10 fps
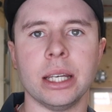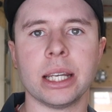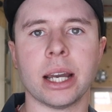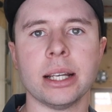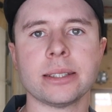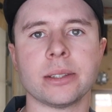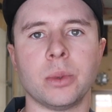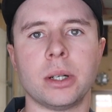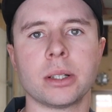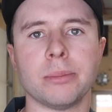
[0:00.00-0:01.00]
Hey guys, and
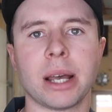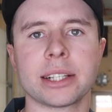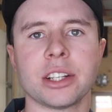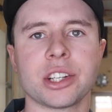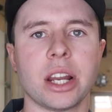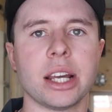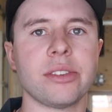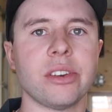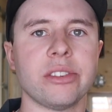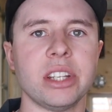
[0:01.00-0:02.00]
welcome back to Schneid's
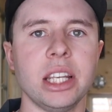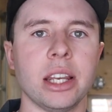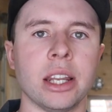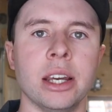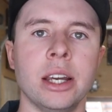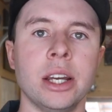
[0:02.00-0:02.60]
15.